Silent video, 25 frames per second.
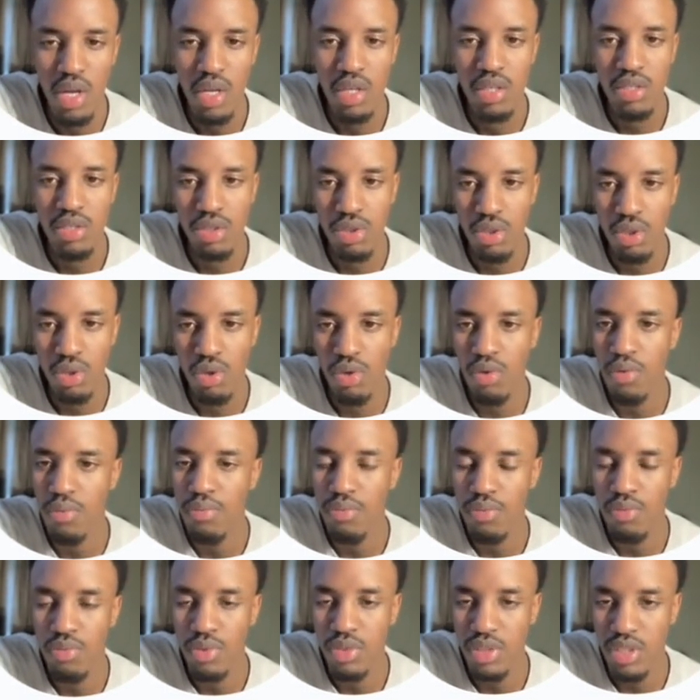so
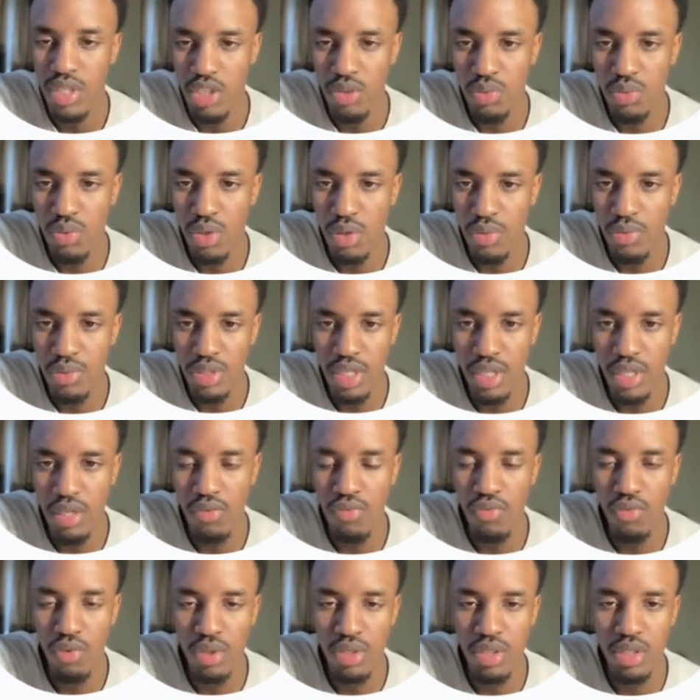that's why we said
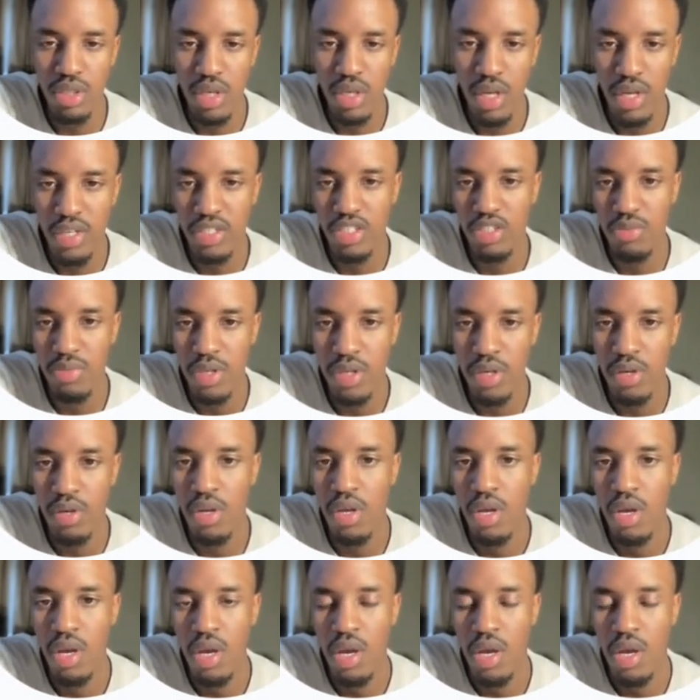voice enhancement.